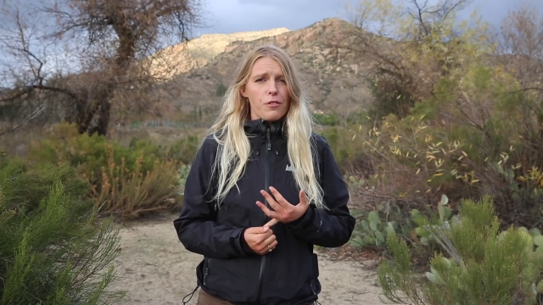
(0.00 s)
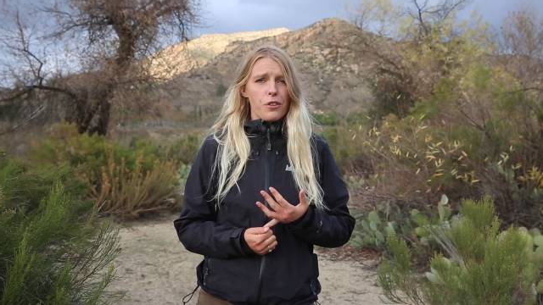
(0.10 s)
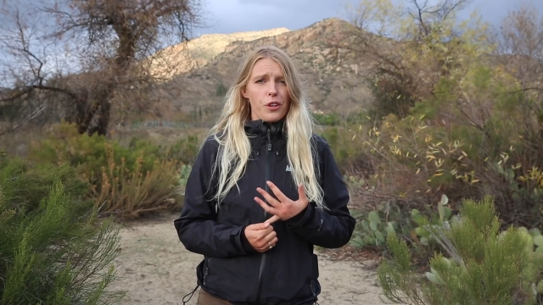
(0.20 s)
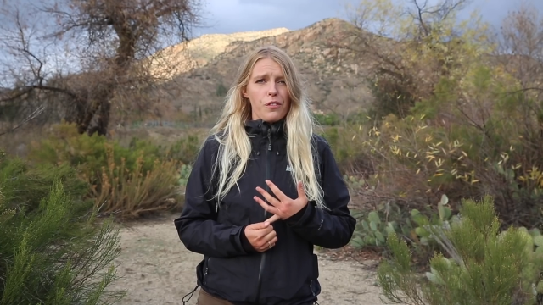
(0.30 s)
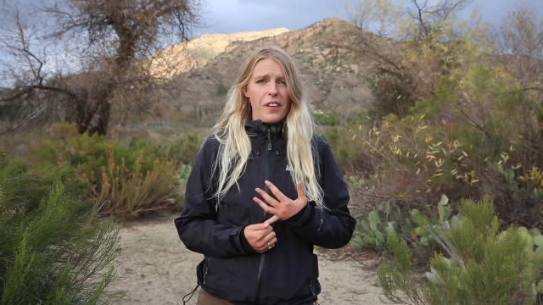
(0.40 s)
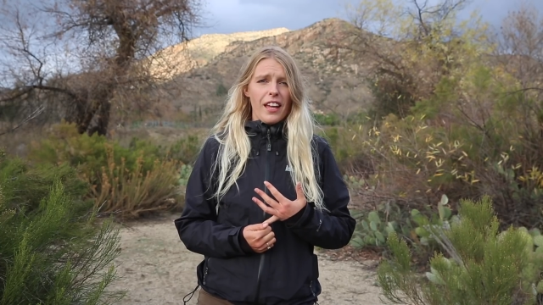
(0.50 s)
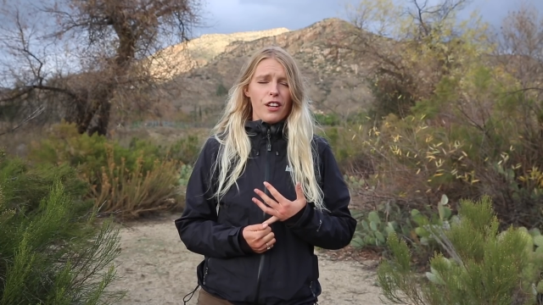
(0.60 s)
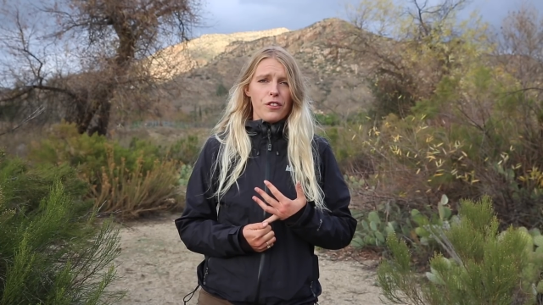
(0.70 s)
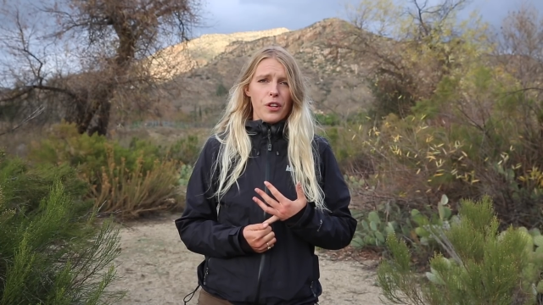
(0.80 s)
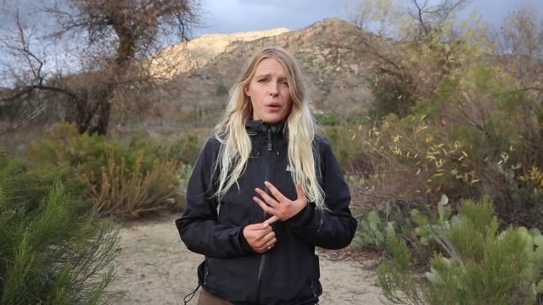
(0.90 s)
for your van
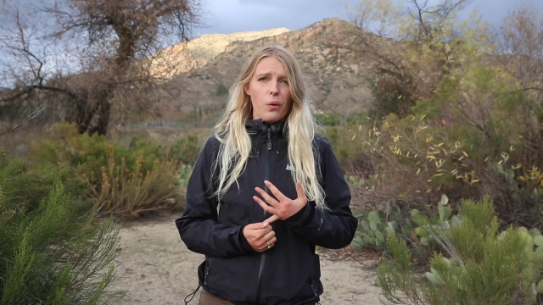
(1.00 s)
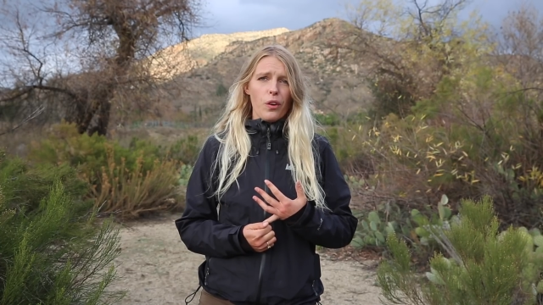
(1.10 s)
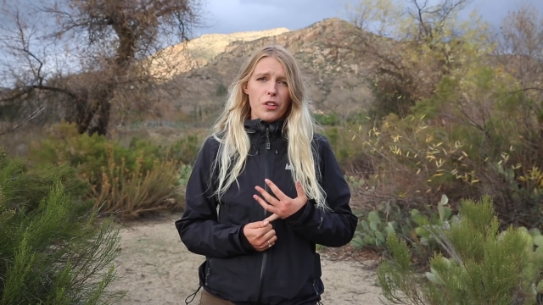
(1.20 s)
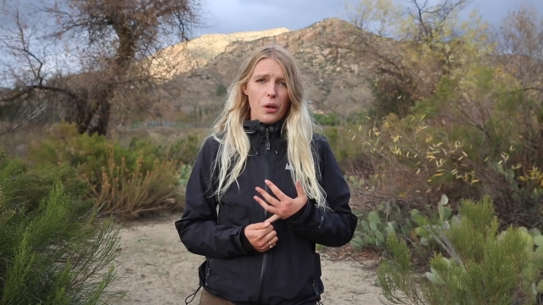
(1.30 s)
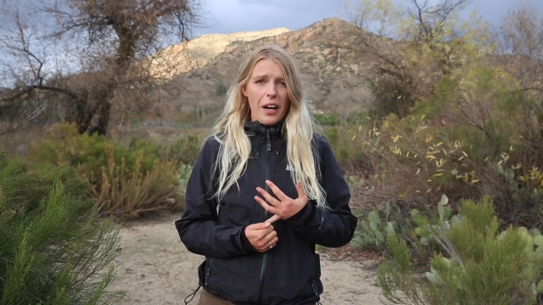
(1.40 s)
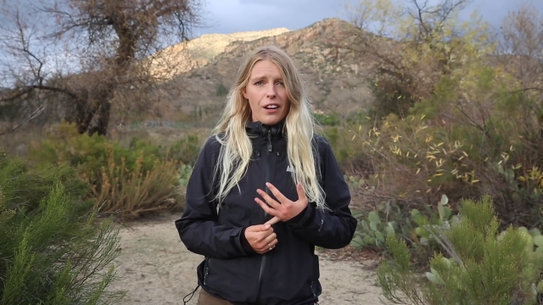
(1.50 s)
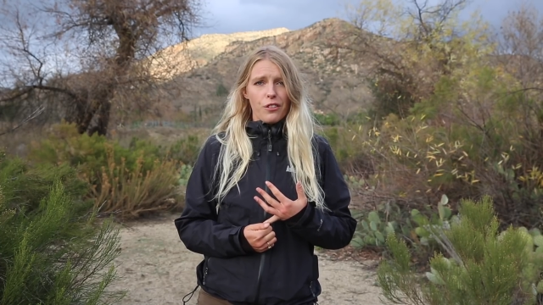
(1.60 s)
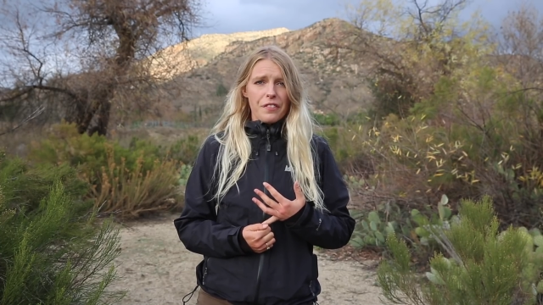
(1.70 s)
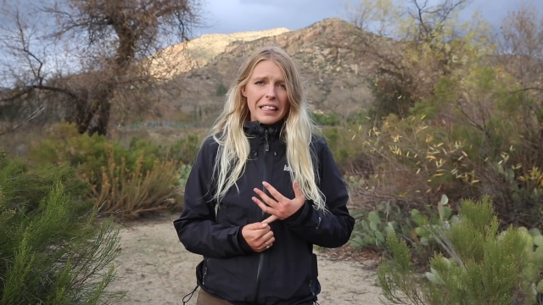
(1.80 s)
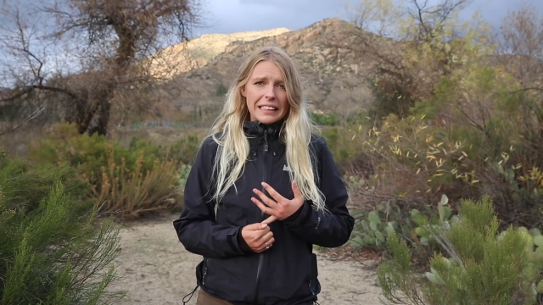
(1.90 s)
if you know how
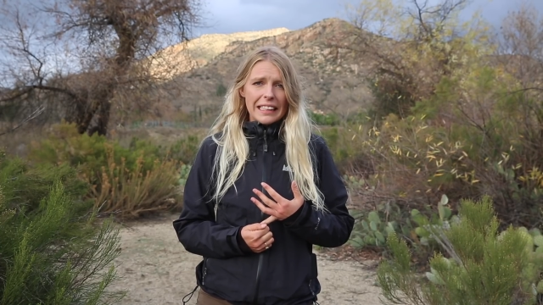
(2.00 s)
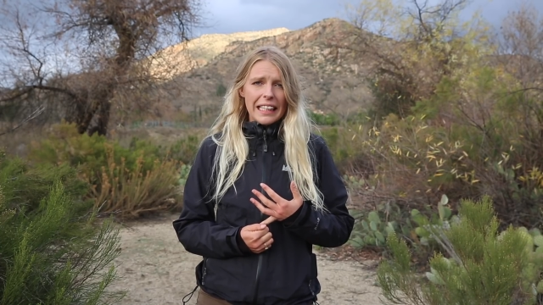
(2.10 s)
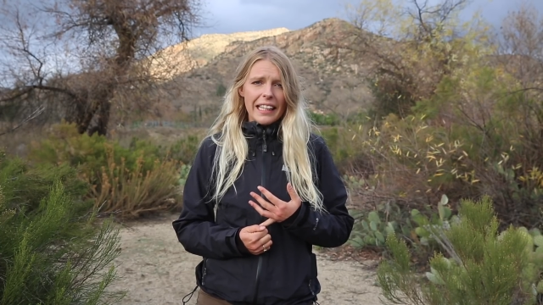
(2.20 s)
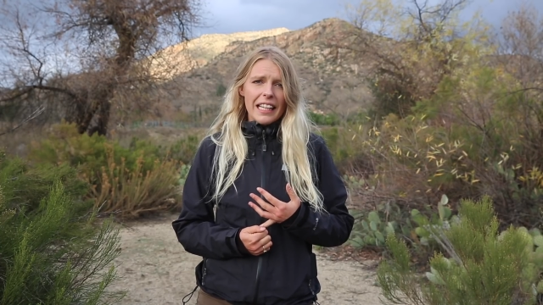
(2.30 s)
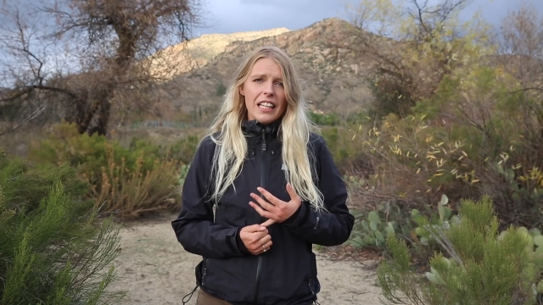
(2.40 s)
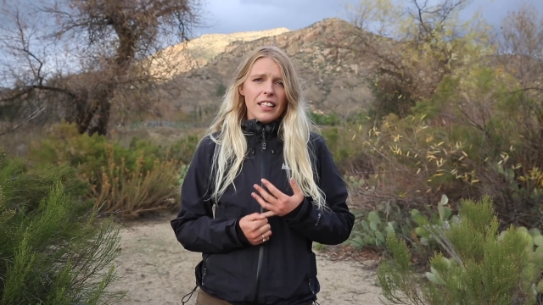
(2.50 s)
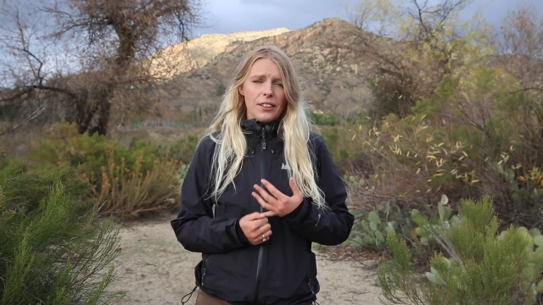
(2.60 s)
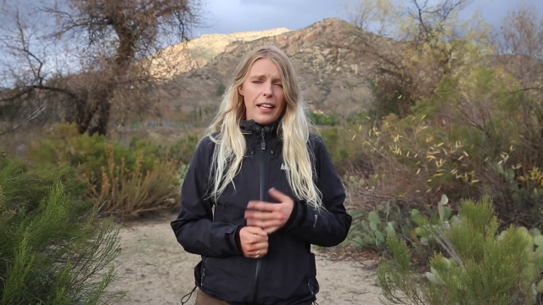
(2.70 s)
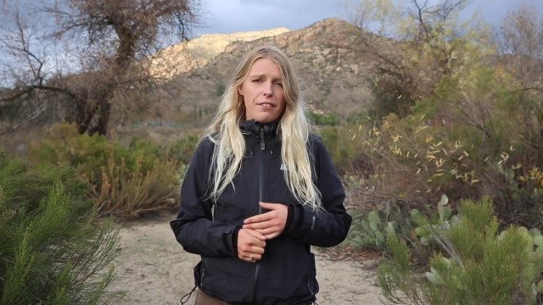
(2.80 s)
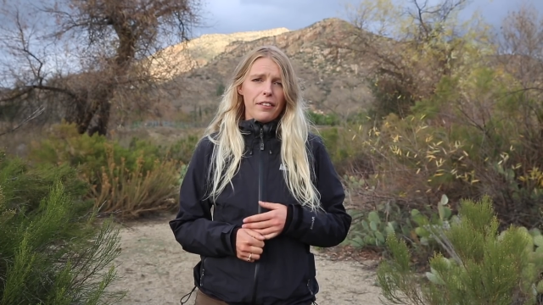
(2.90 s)
to fix it.
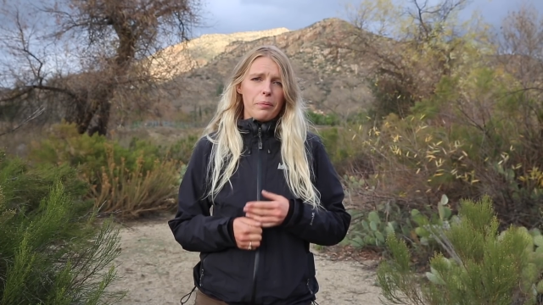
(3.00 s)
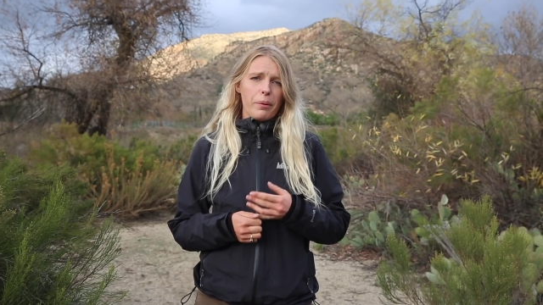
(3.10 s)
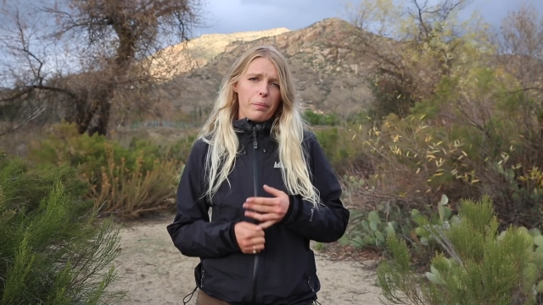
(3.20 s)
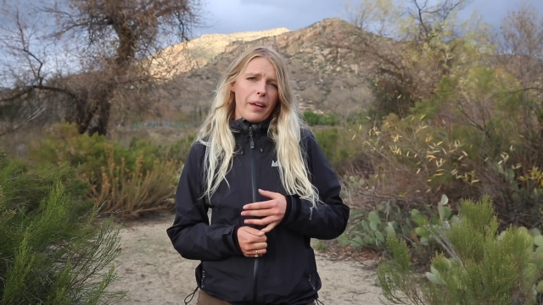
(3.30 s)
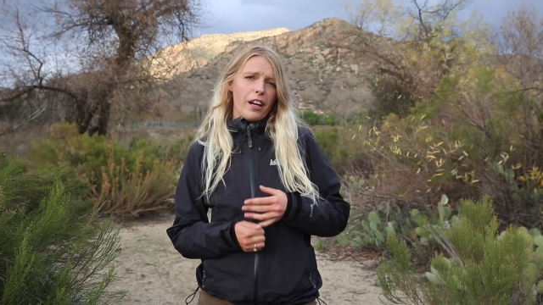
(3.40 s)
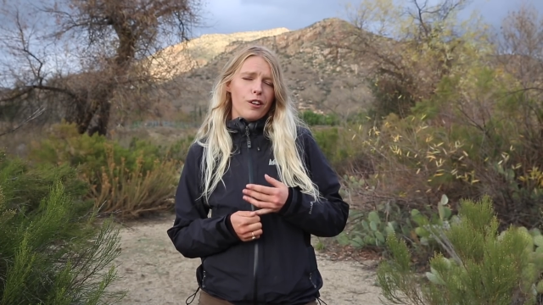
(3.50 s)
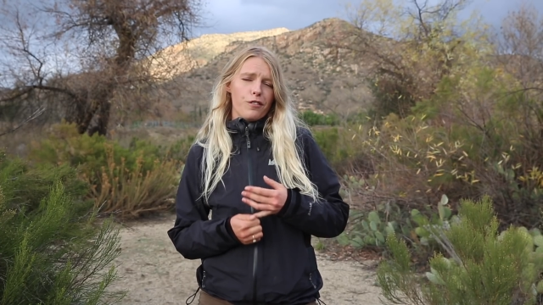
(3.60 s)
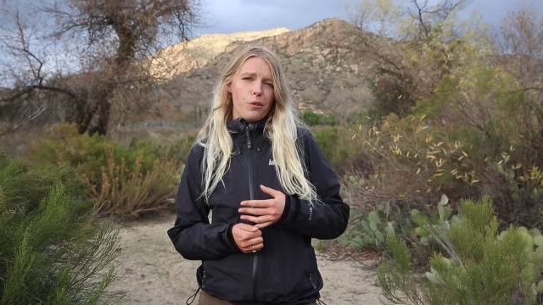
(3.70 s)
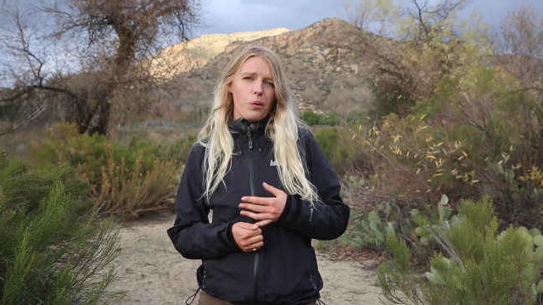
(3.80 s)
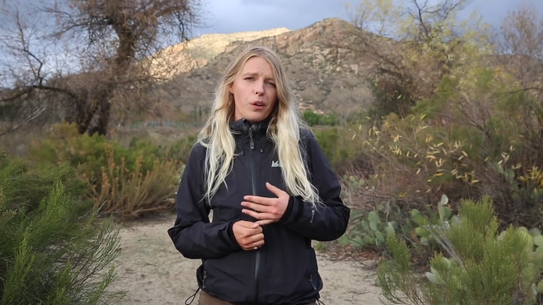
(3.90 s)
So definitely prepare
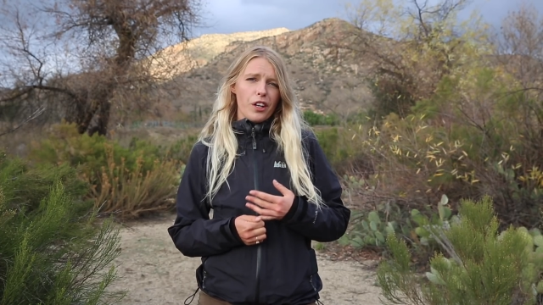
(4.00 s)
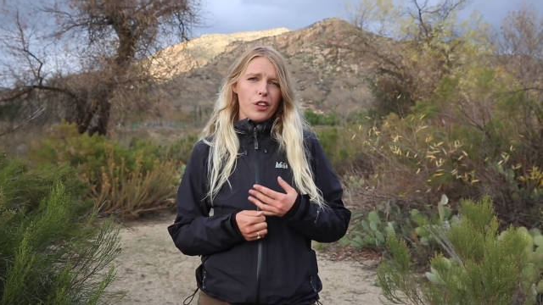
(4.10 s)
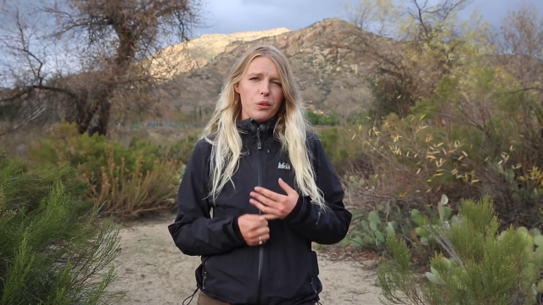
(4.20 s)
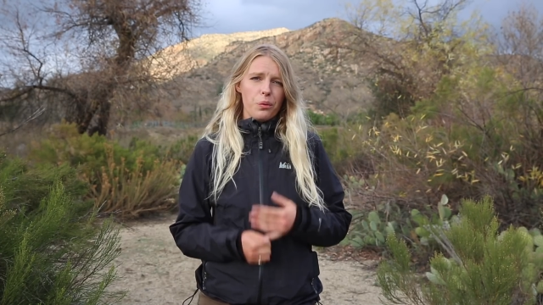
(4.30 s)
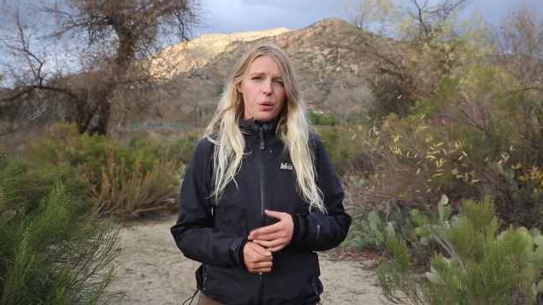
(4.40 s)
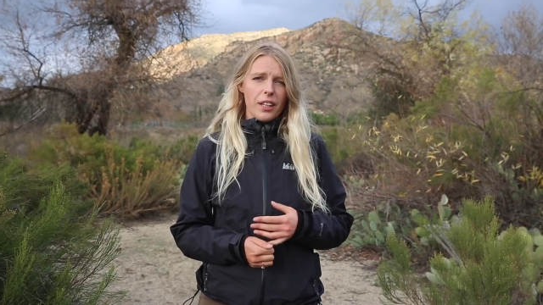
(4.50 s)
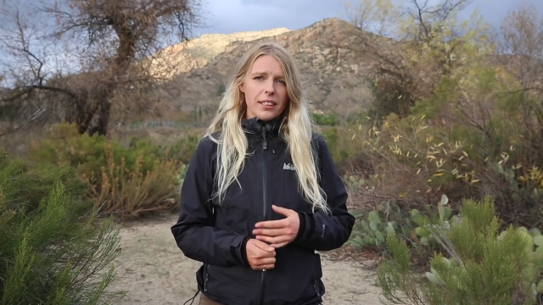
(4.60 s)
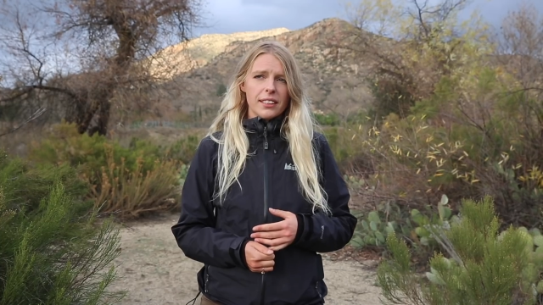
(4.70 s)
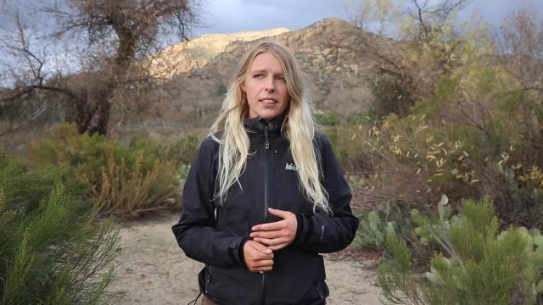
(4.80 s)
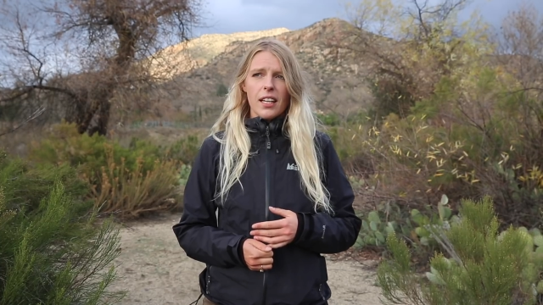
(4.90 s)
for the
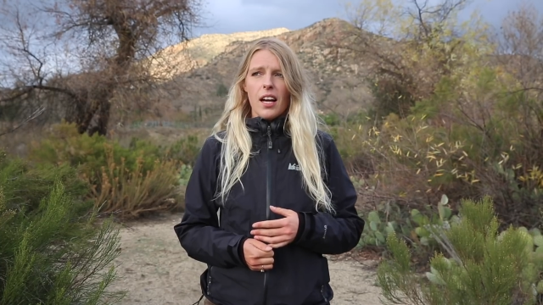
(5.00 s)
worst.